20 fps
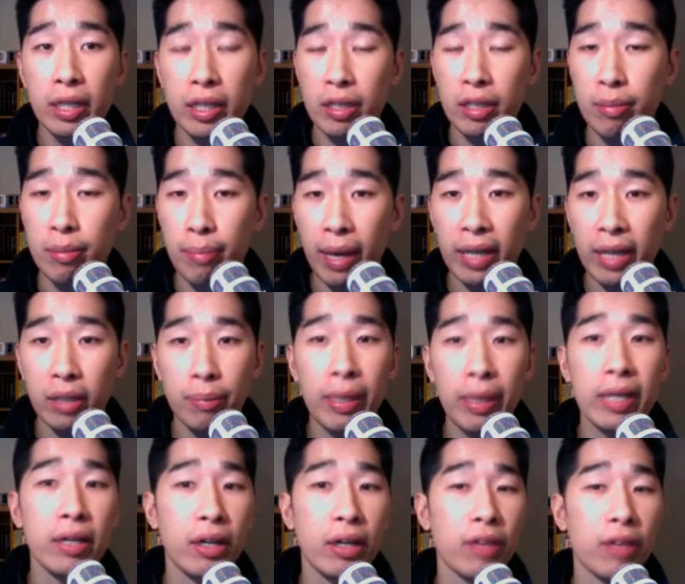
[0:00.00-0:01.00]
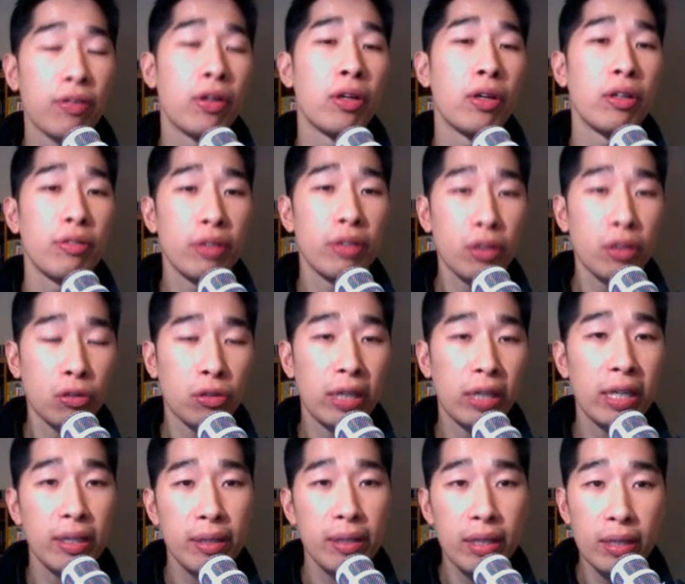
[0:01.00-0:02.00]
You may or may not have heard of it
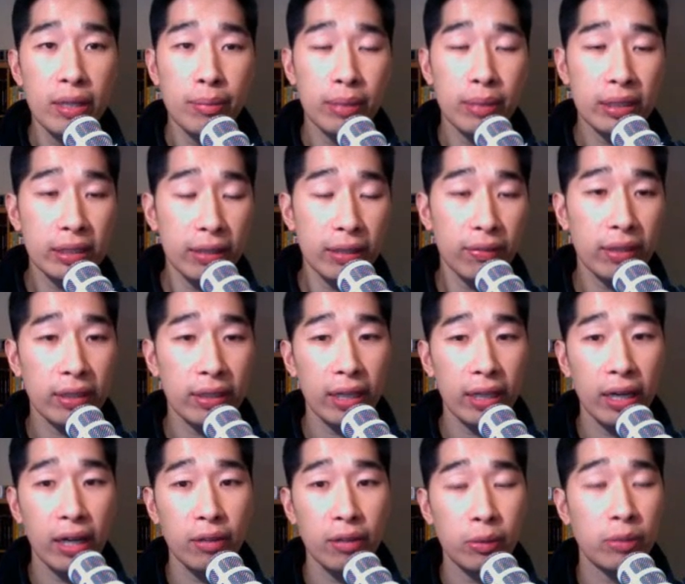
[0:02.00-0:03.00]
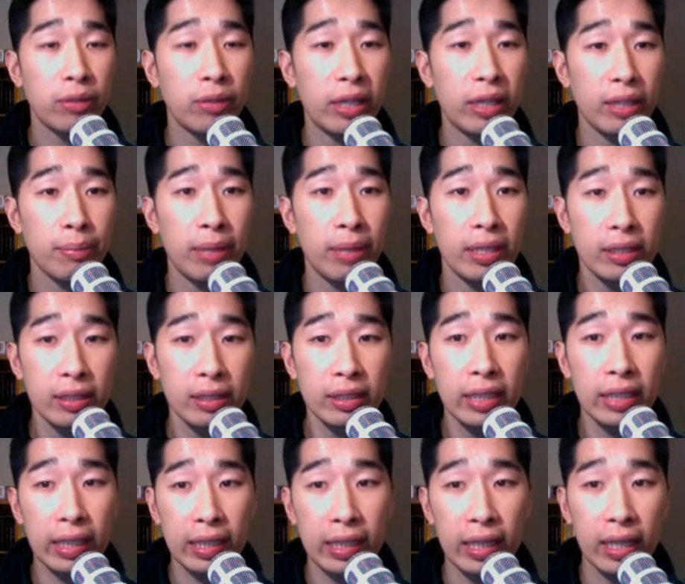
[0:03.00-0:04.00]
already, but something that I would recommend
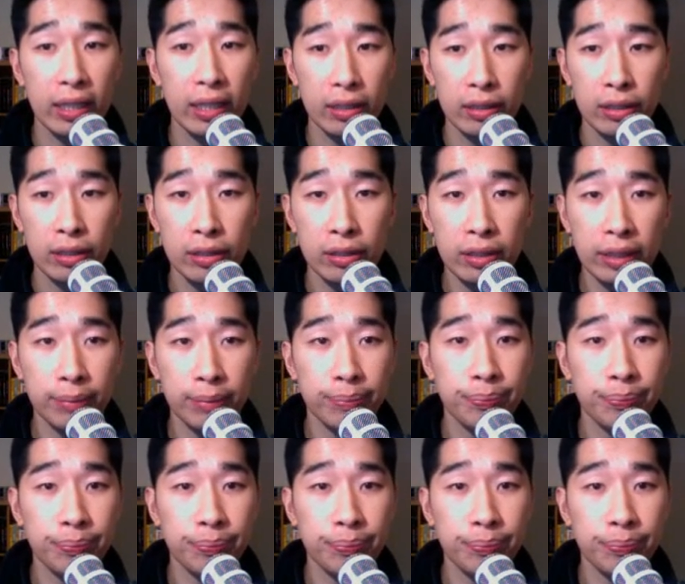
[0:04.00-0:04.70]
checking out and using.